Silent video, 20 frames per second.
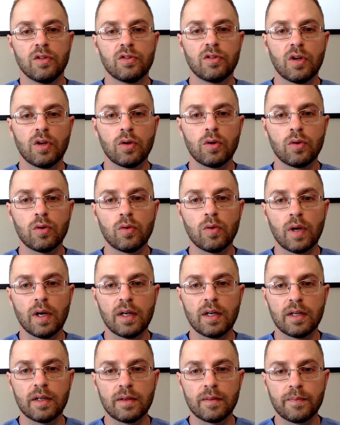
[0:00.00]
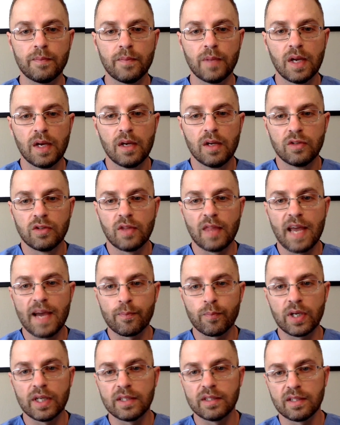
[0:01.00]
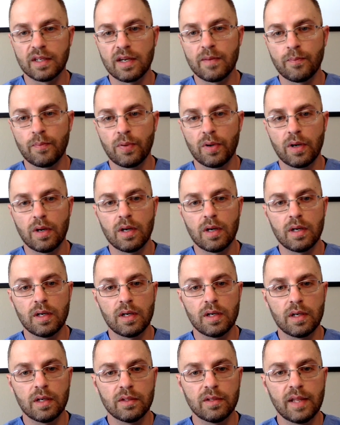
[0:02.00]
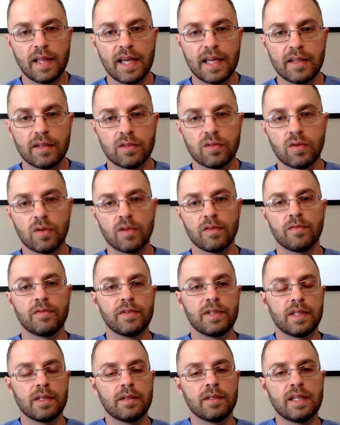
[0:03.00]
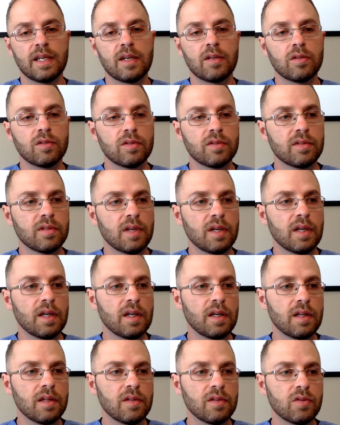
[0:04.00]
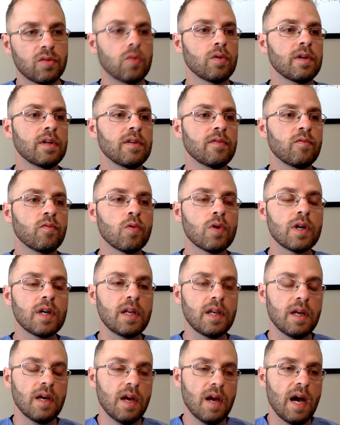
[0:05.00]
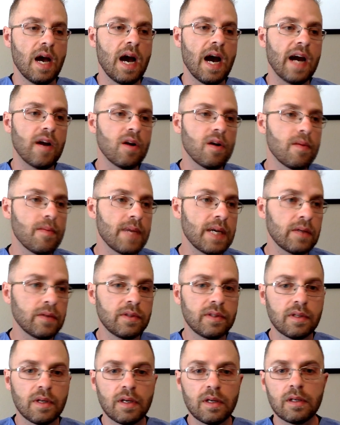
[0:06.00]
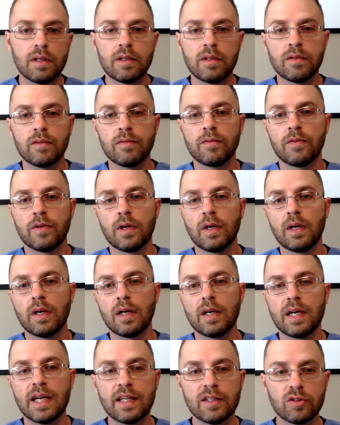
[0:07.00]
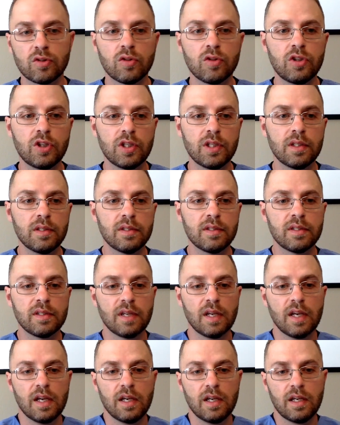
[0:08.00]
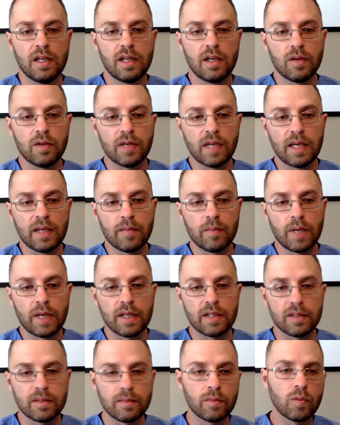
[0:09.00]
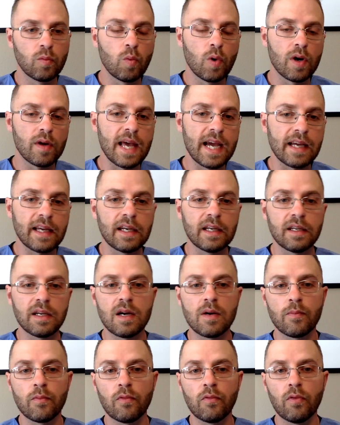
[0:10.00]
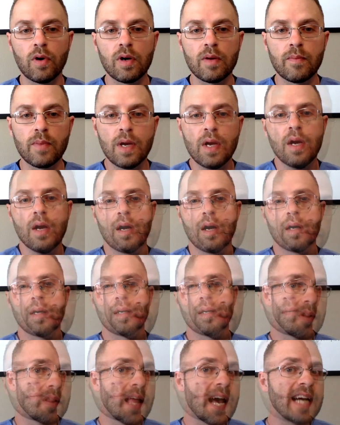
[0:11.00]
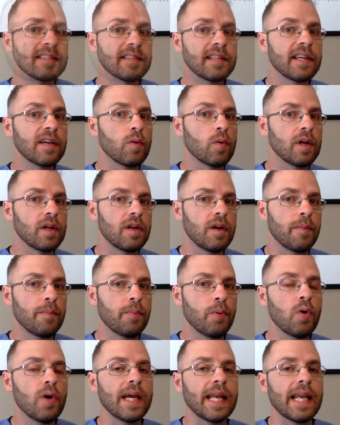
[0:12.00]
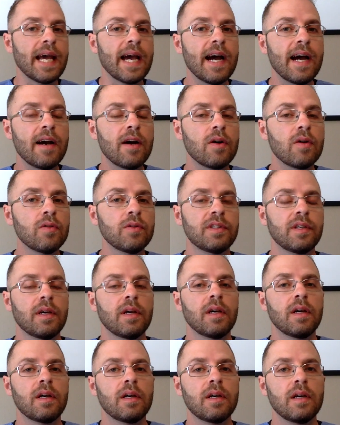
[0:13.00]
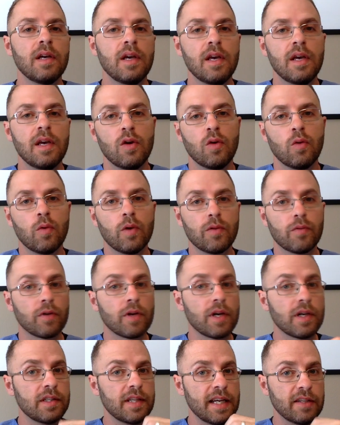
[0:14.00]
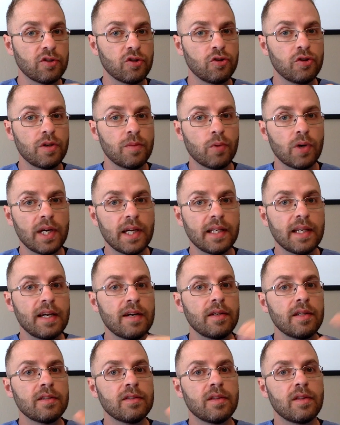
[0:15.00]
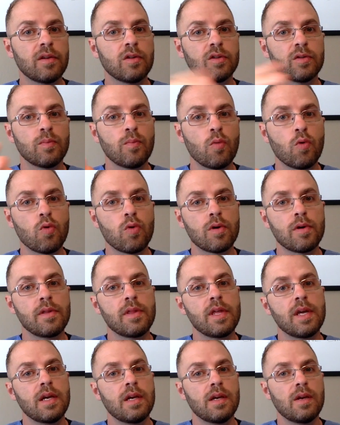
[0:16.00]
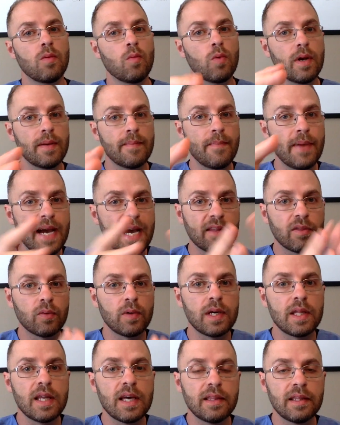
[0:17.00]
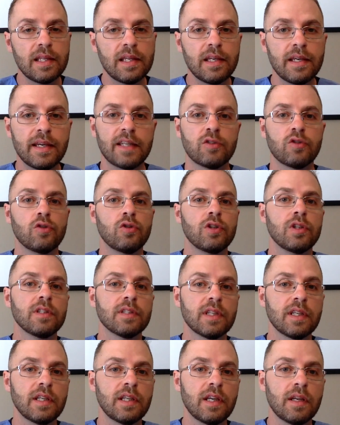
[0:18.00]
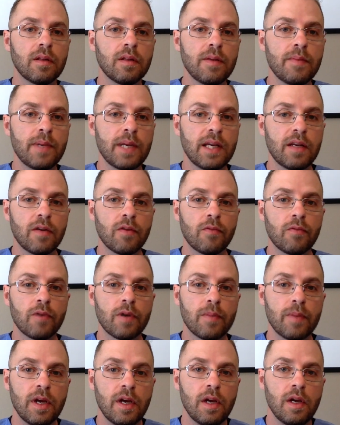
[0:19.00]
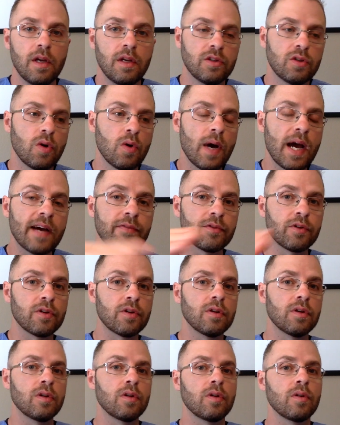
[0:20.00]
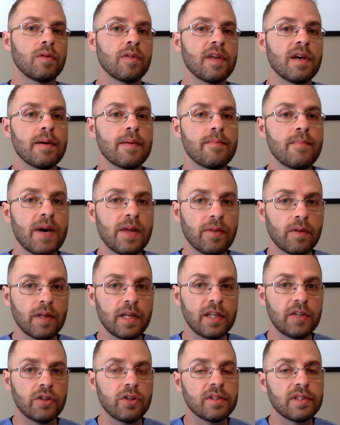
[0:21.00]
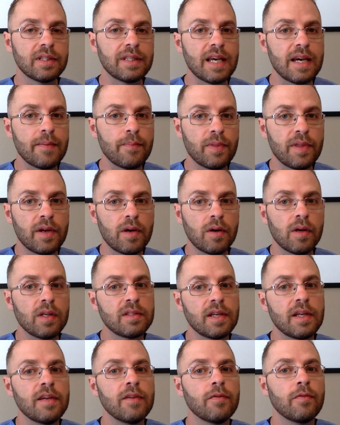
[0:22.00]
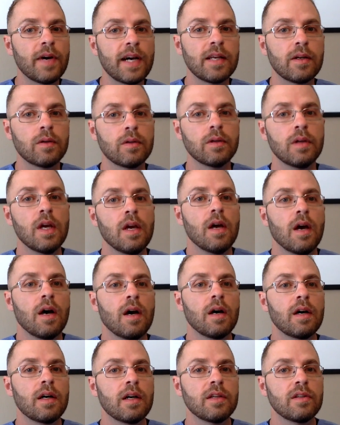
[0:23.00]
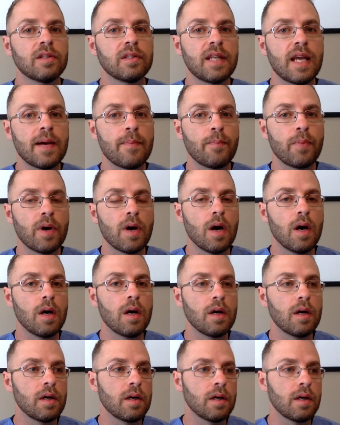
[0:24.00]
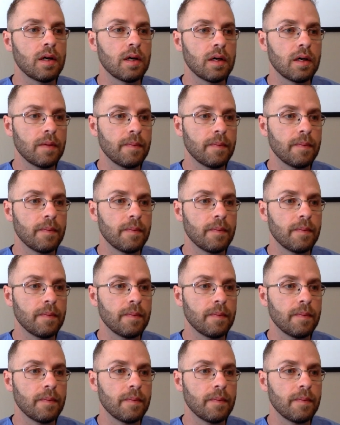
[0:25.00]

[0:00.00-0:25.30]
So, um, so that brings up, uh, so that sort of t tells uh, the story of what higher amounts of uh, estrogens, you know, can possibly, where that can come from. So the last thing I wanted to point out uh, with regard to estrogen breakdown is there's more than one pathway that the estrogens can get eliminated from. So after the methylation step, there is a final uh, step uh,